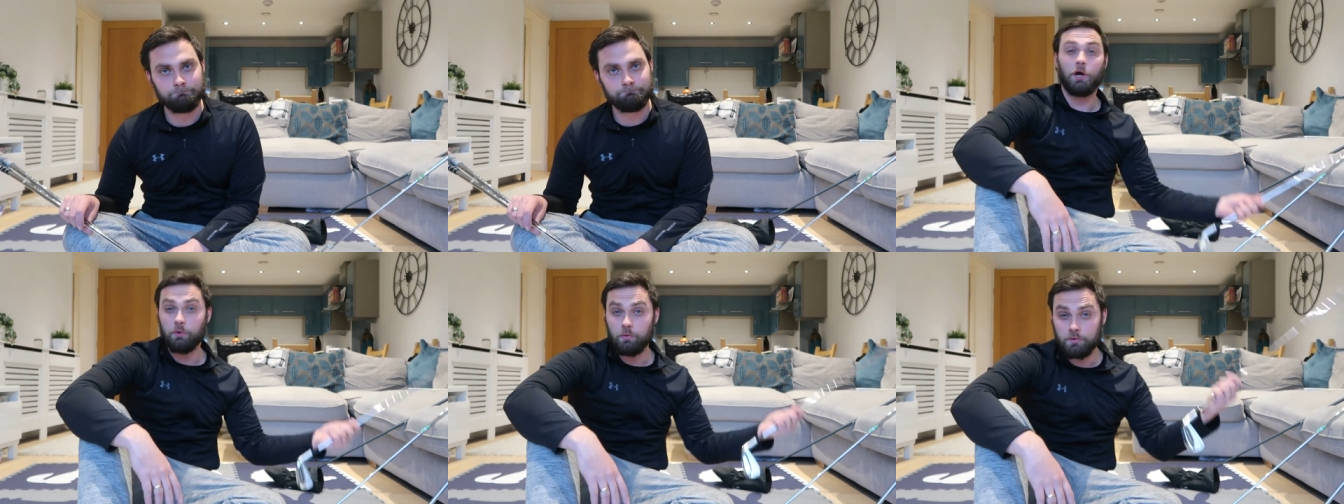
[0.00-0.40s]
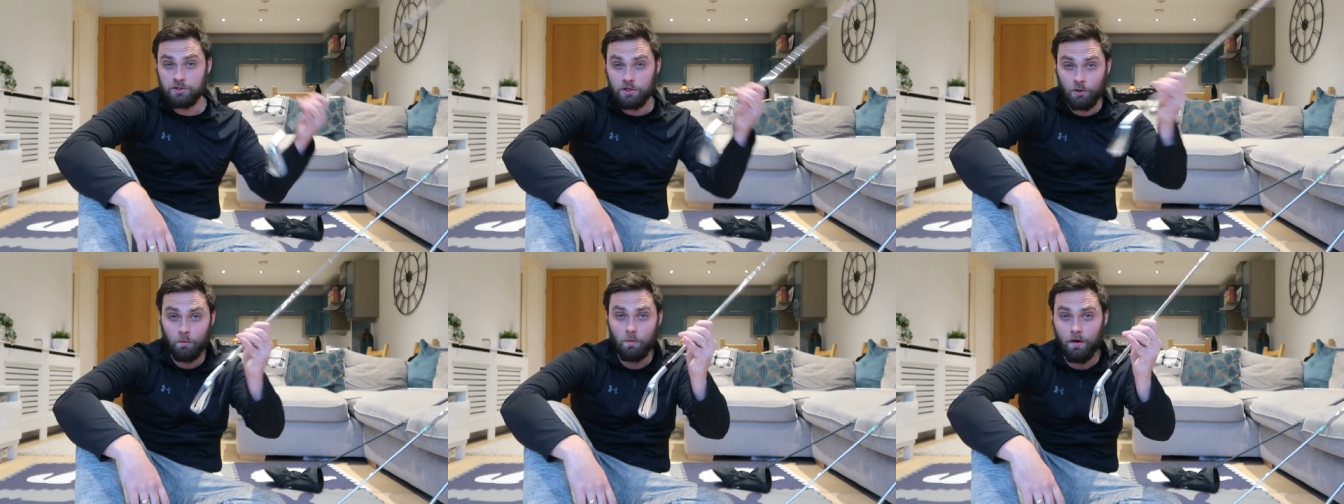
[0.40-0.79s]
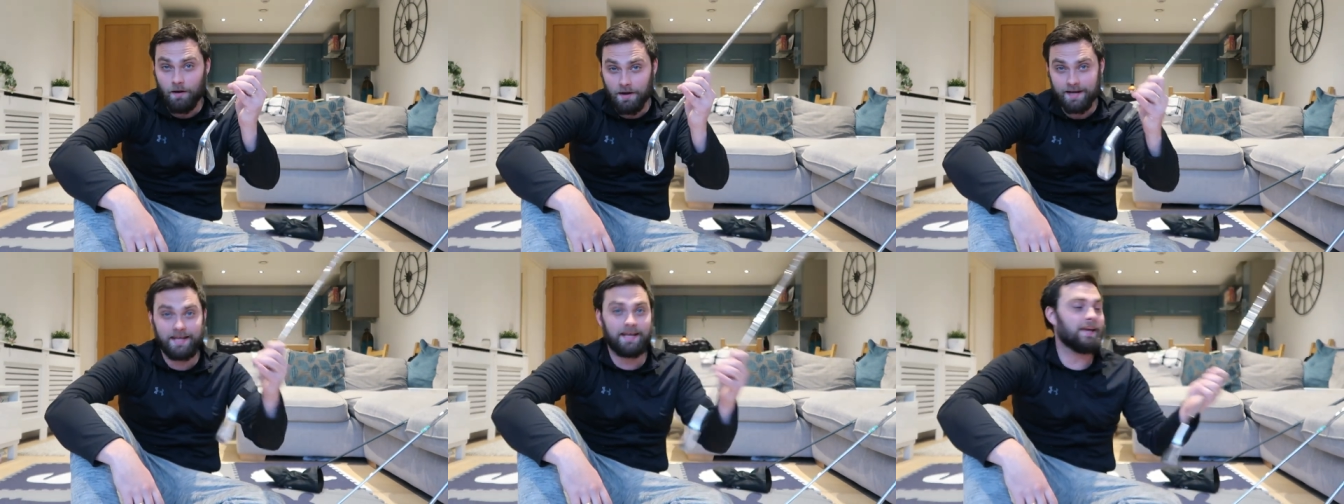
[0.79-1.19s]
So two
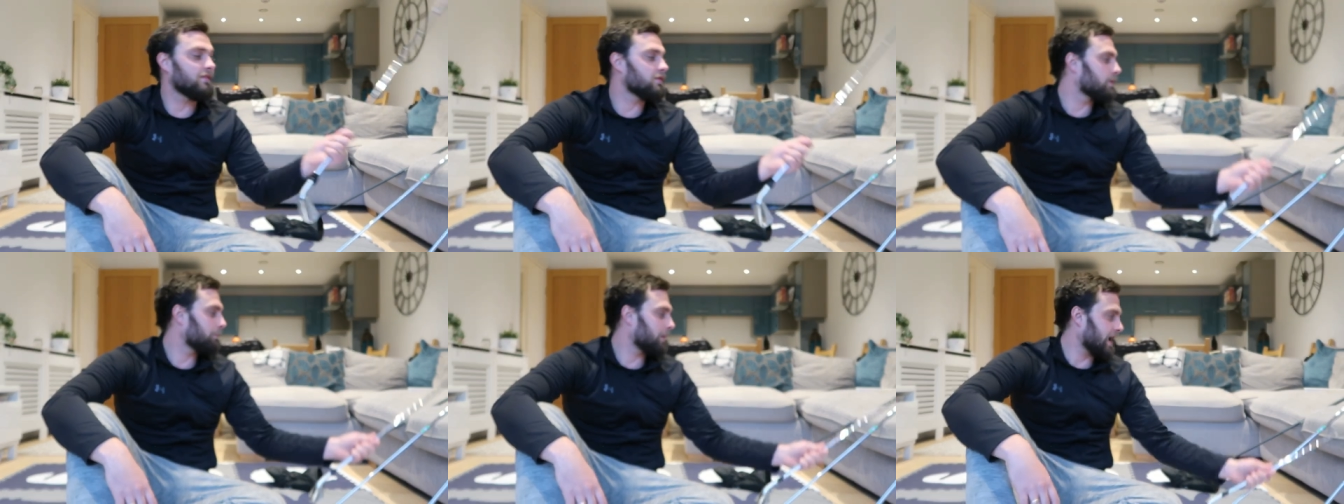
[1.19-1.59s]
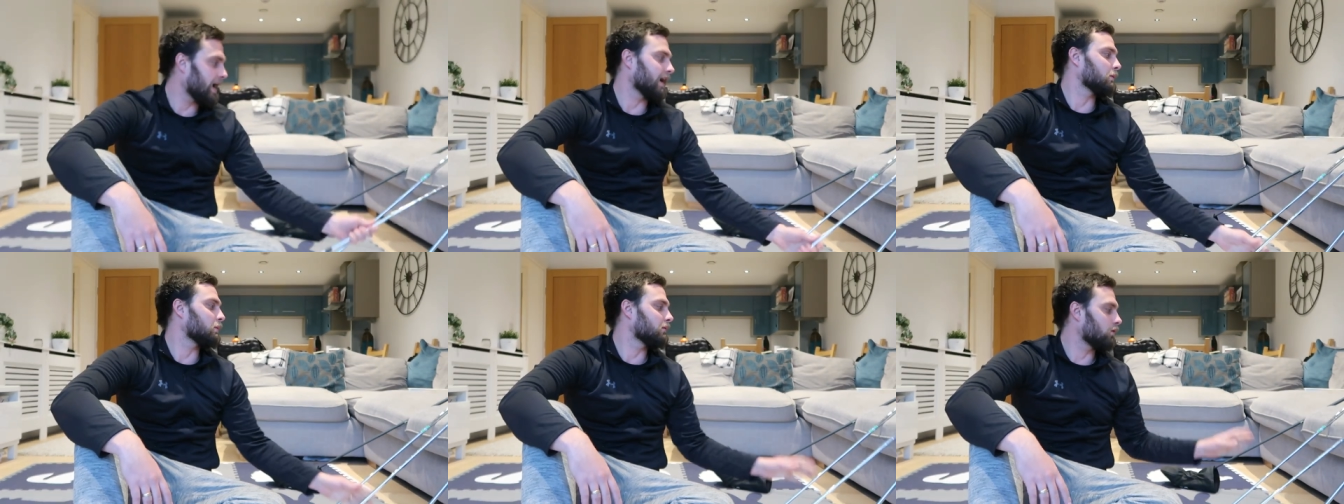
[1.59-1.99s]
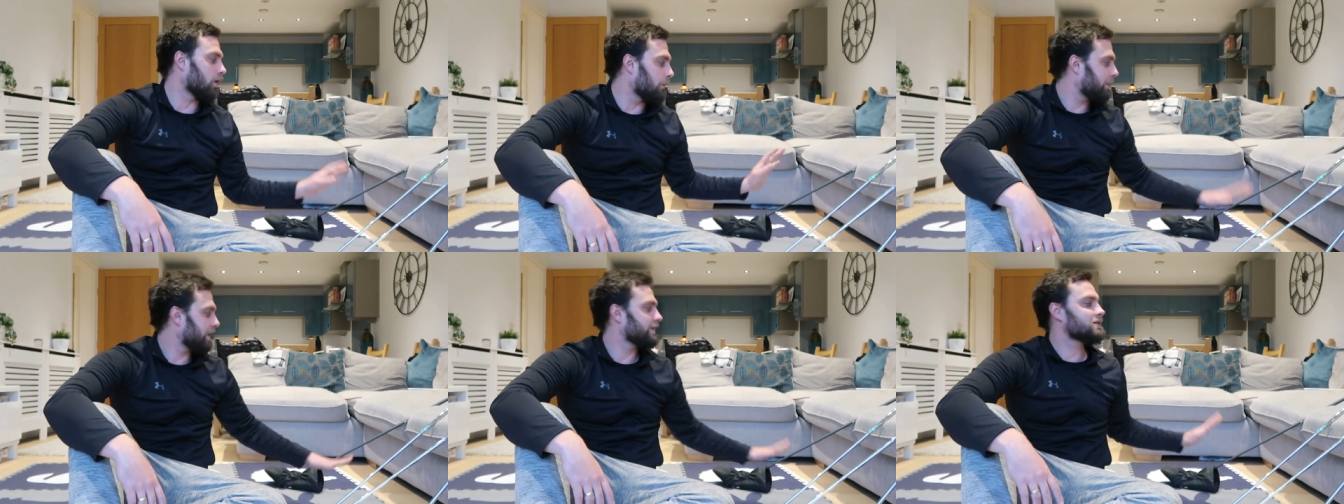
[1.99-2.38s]
iron in the bag. We've
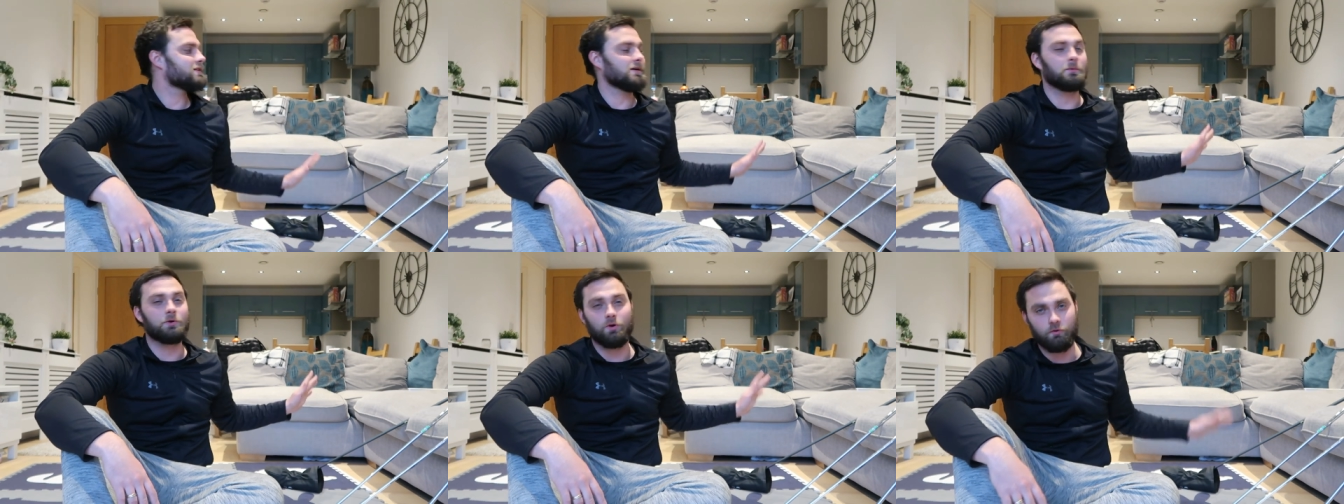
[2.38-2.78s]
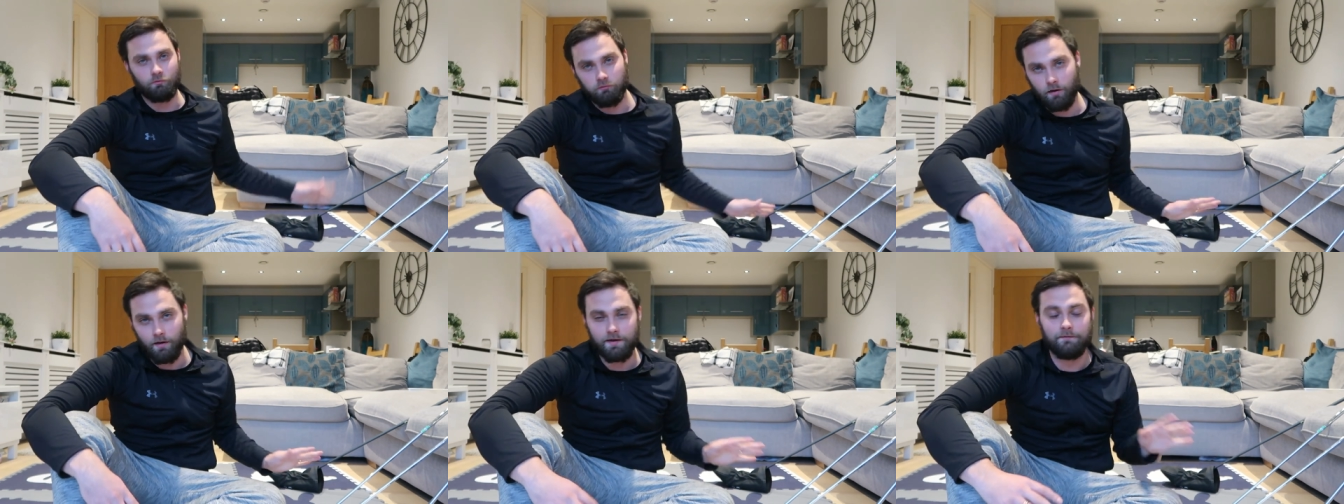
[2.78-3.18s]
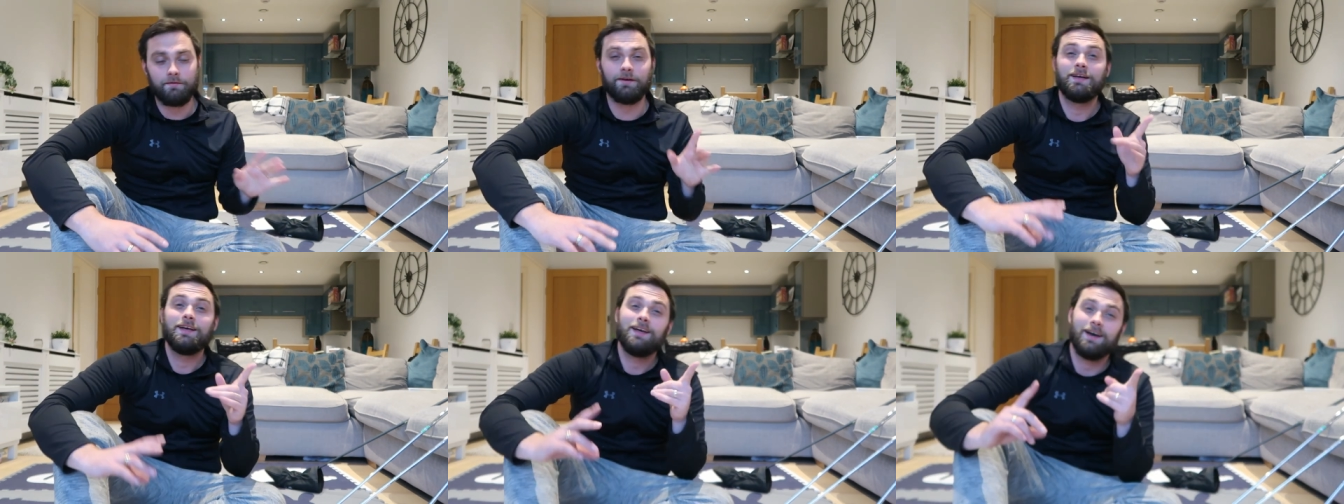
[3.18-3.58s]
got a putter, we've got a
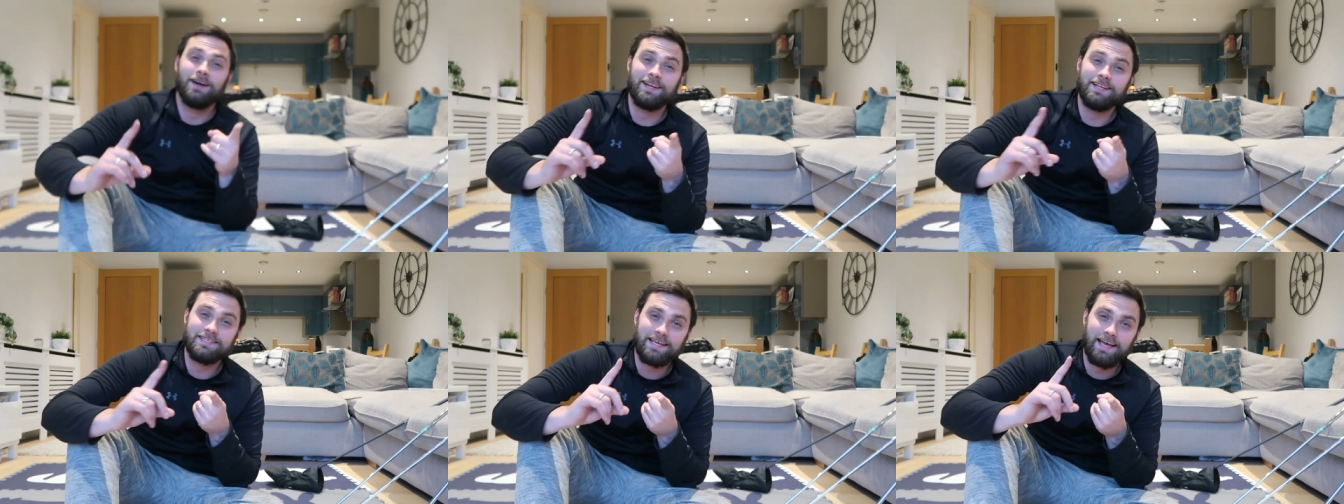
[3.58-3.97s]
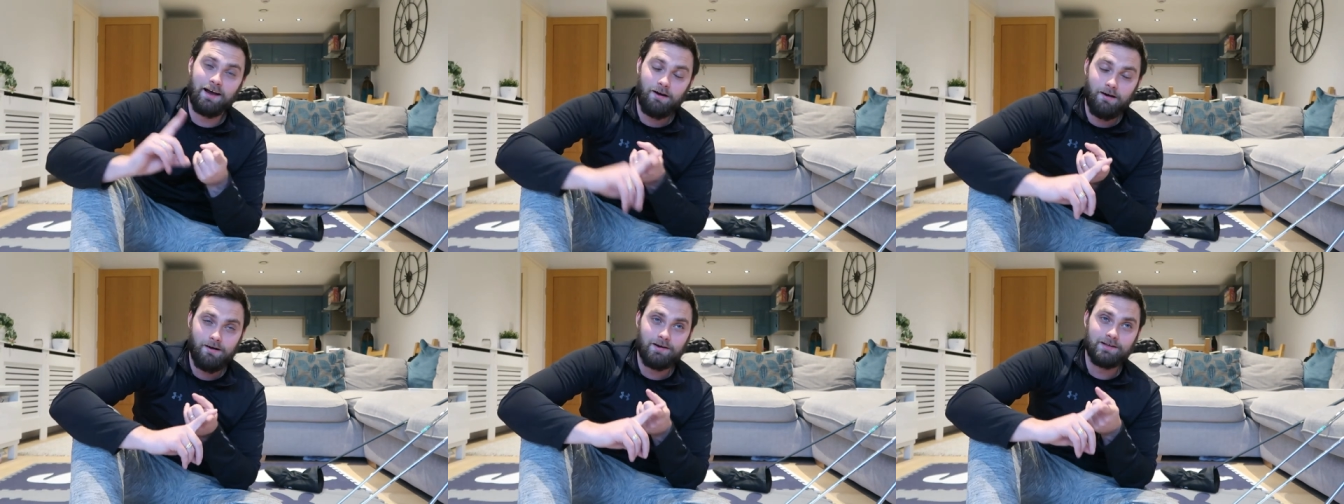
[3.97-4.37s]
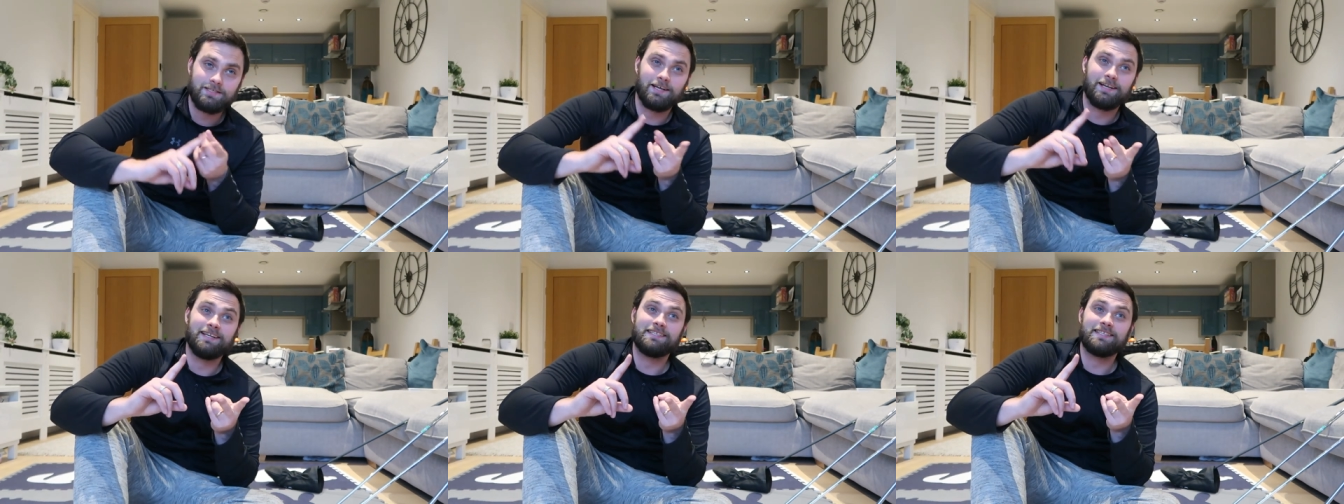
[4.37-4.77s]
driver, I need to get irons,
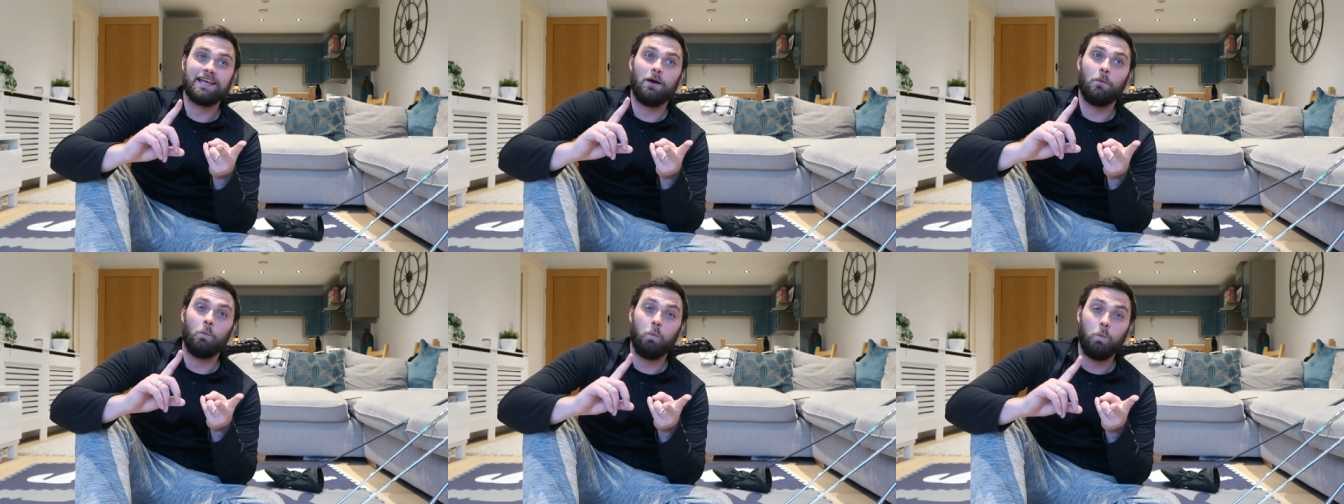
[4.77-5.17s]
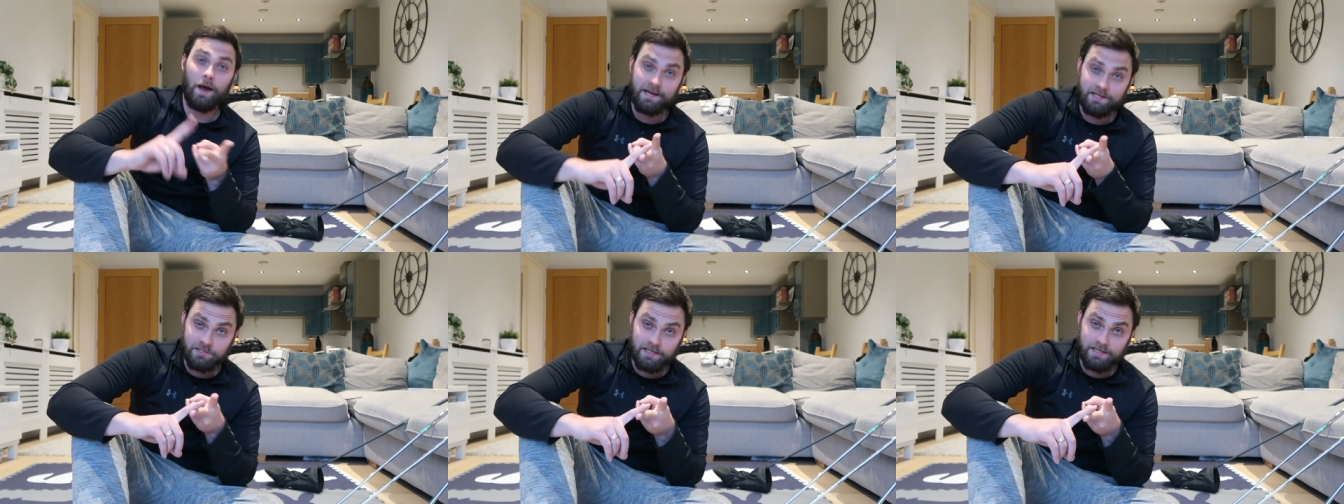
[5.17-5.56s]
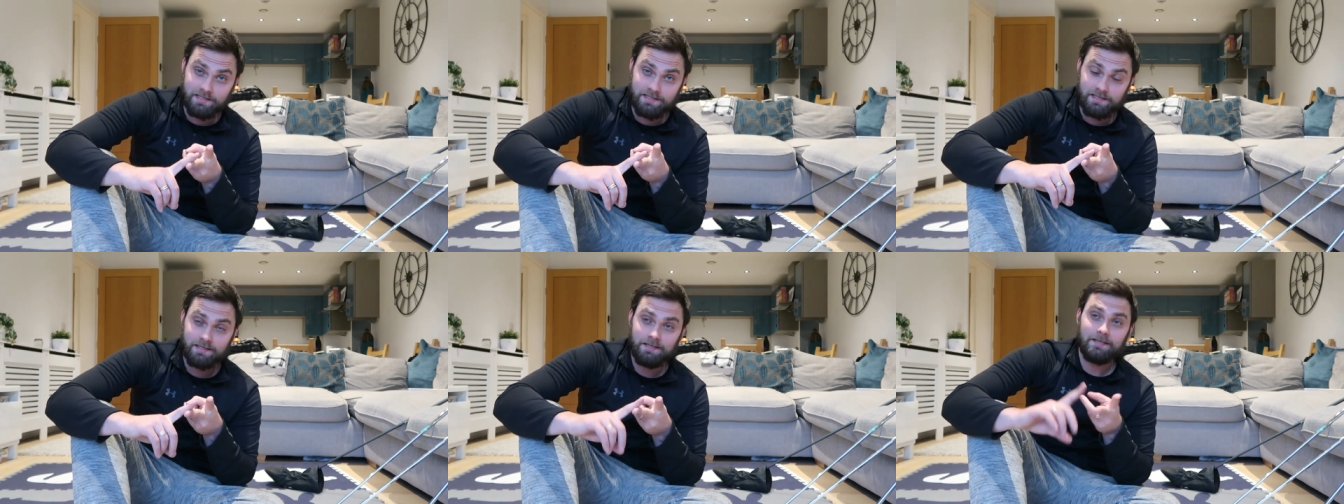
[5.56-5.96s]
I need to get
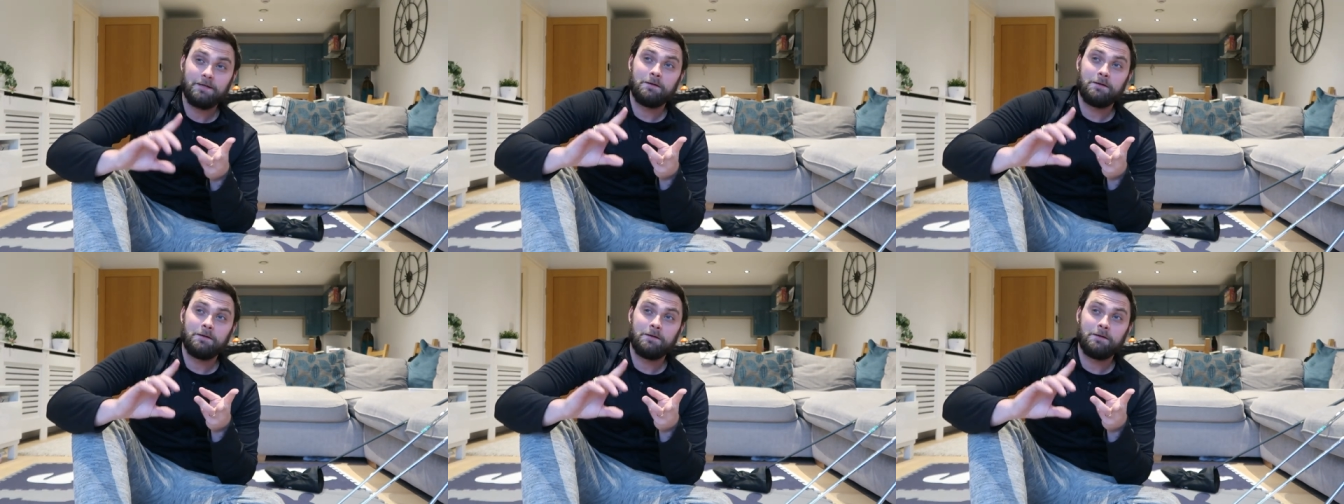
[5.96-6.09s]
wedges,